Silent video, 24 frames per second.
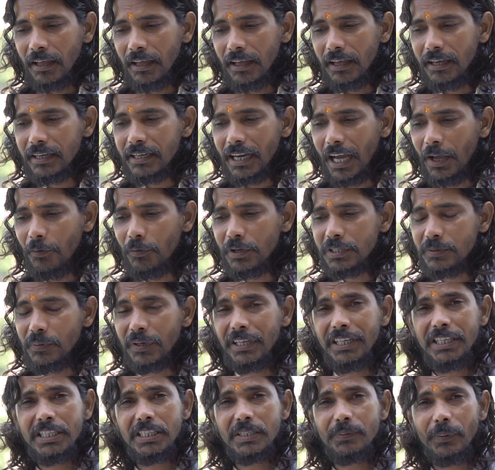And I was
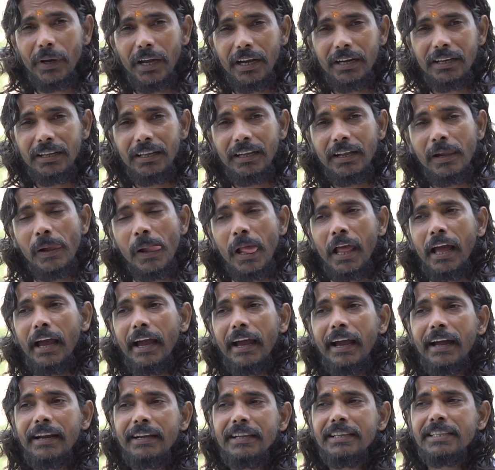very inspired,
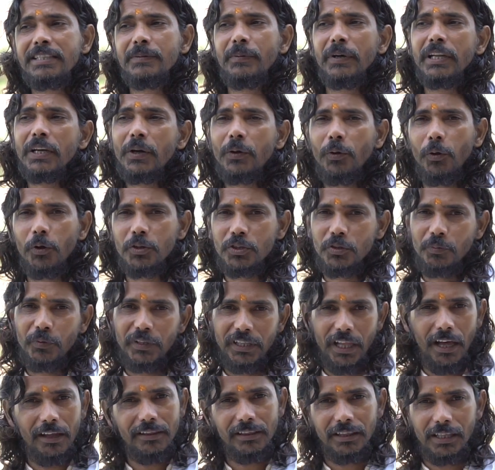and it's very close to
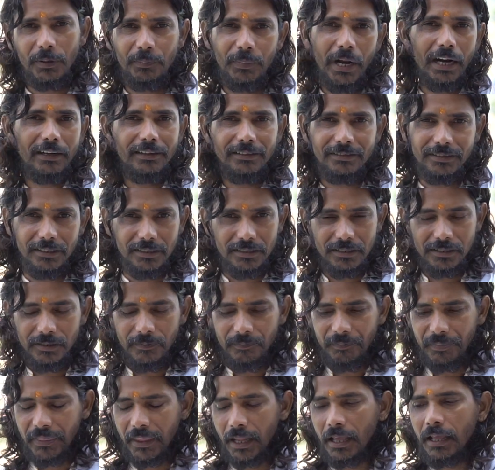Vedanta practices.
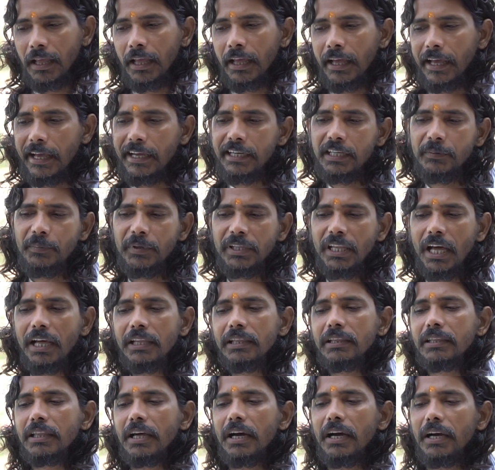And in
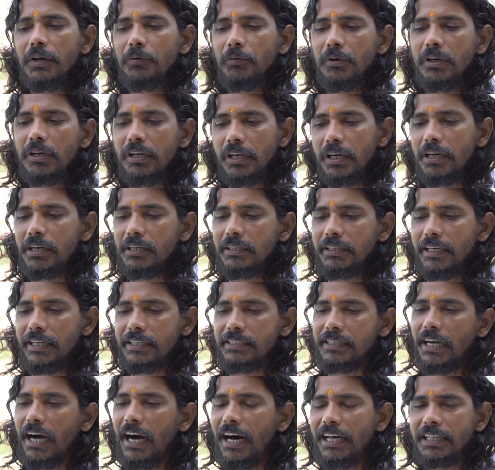Vedanta we learn
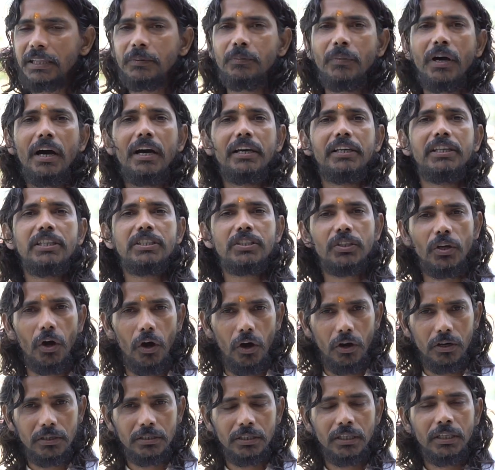that Atma is
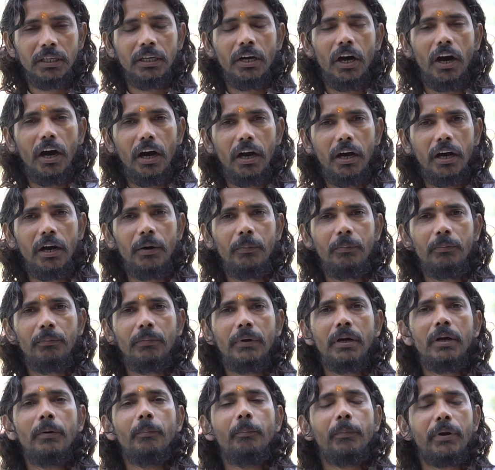God, Aham
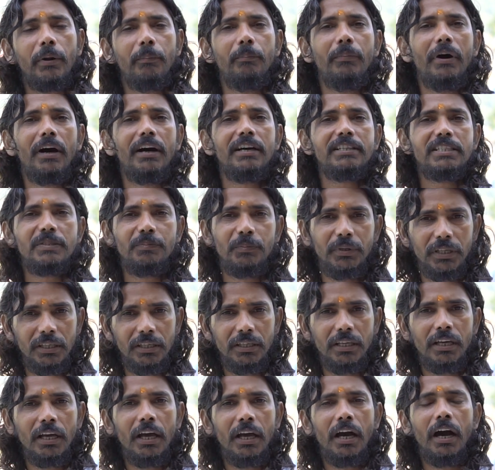
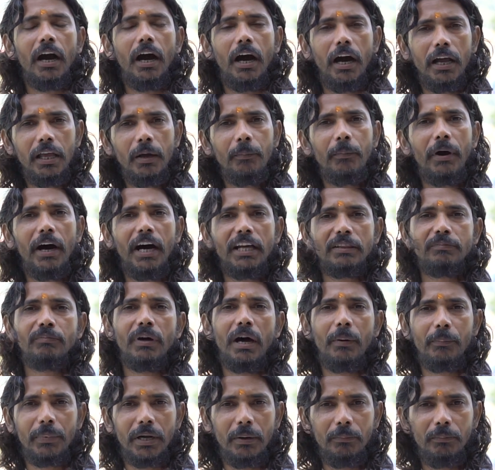Brahmasmi, I am
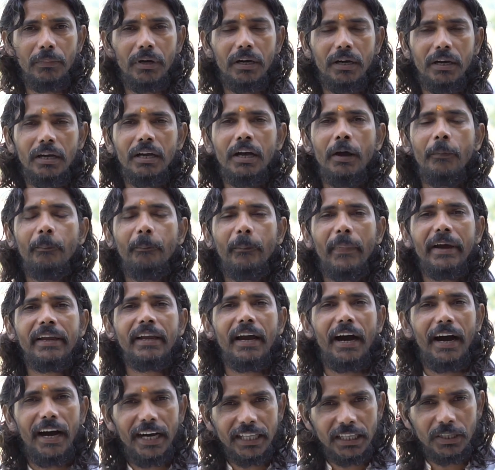Atma Brahma. My
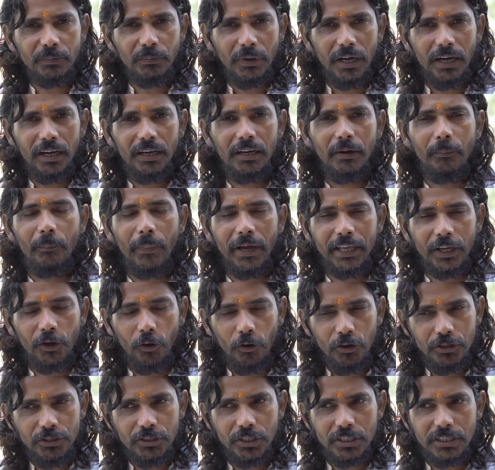Atma, my
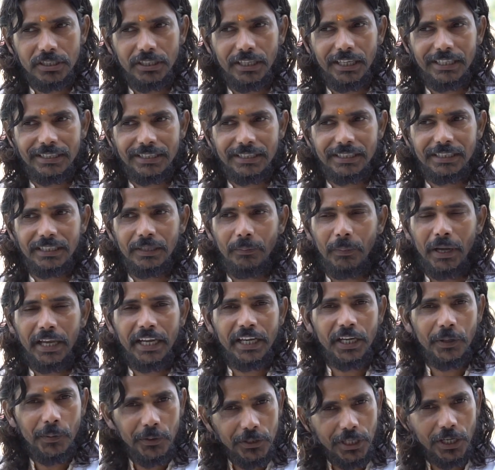consciousness, my
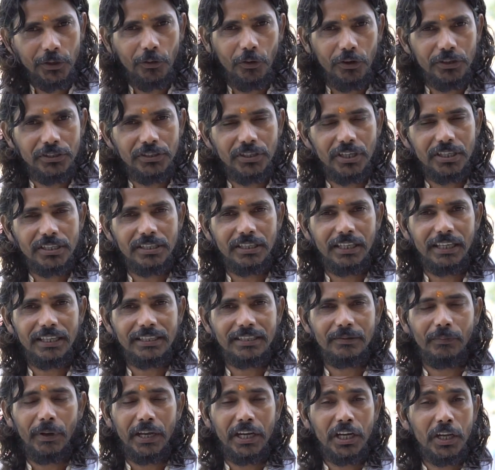individual consciousness,
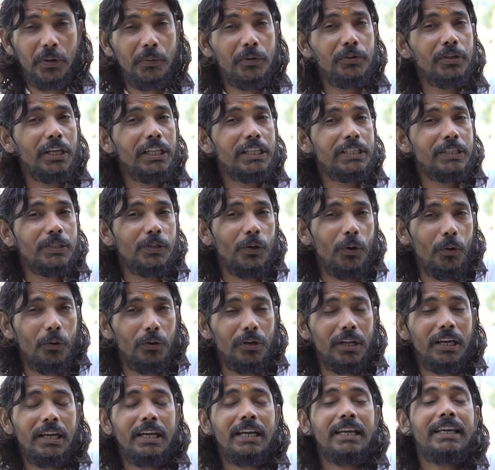my individual
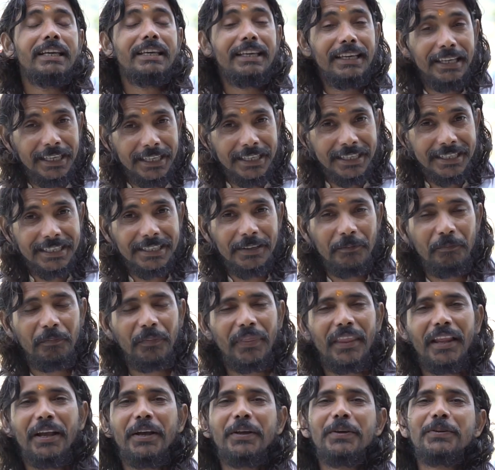soul is
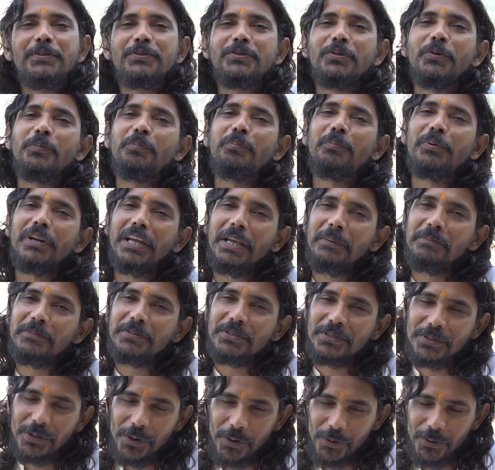supreme
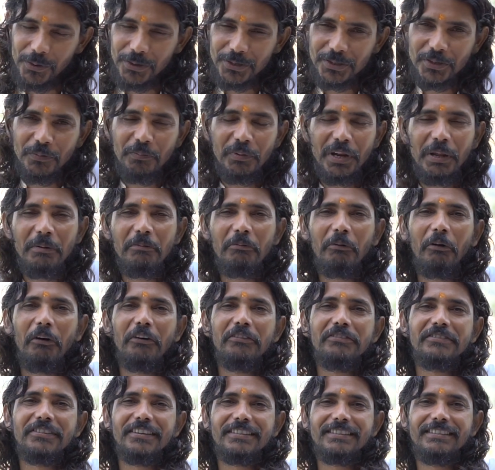soul, supreme
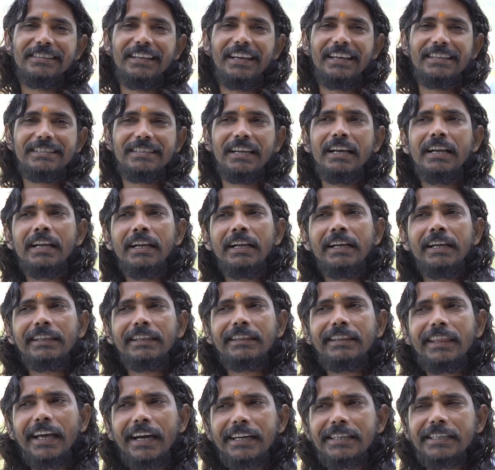consciousness.
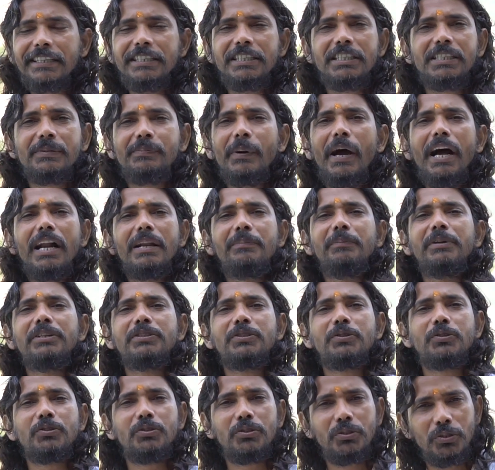That inspired me
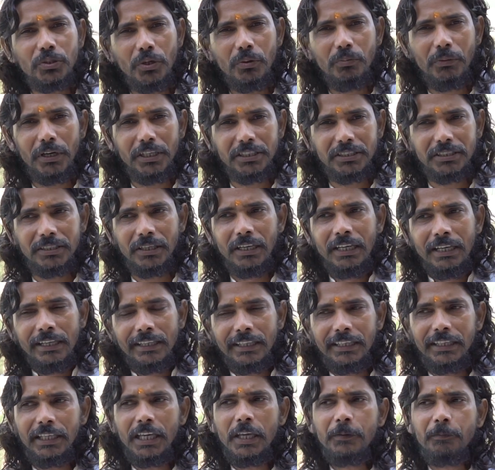so much.
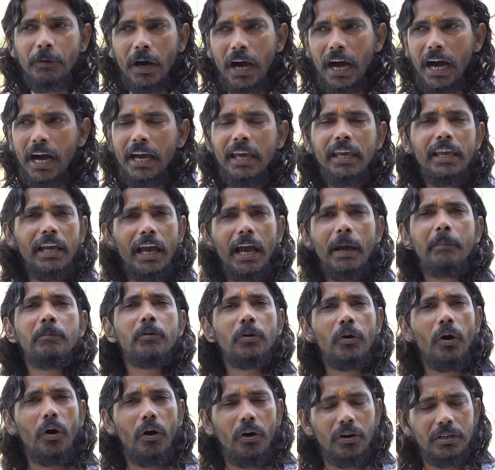If I am
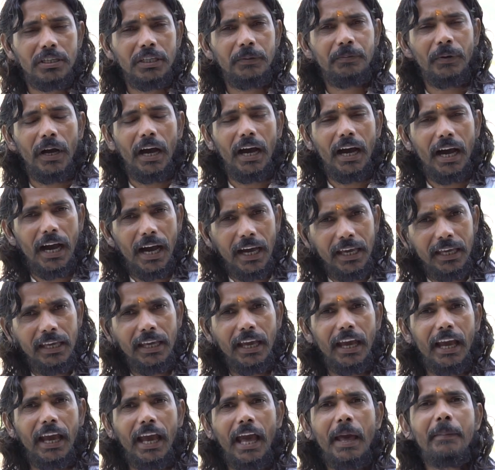God, if I
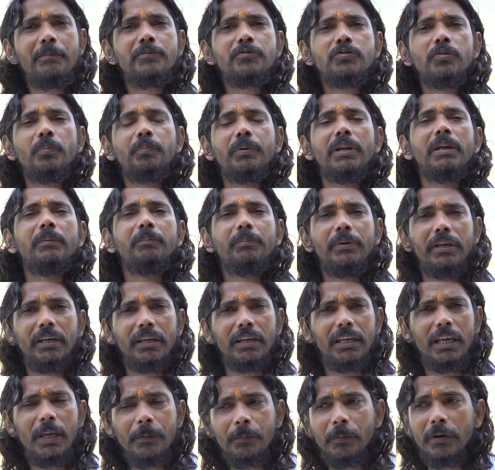am supreme
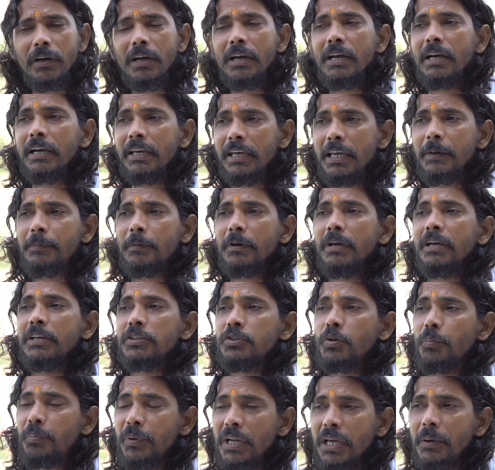being, if
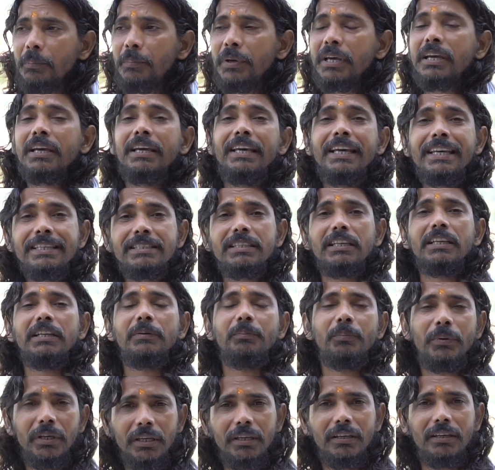supreme being is
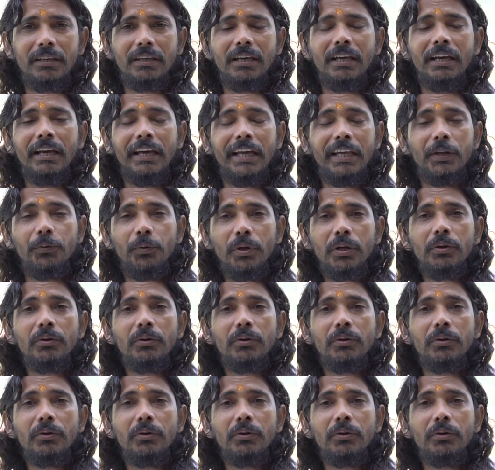in me and we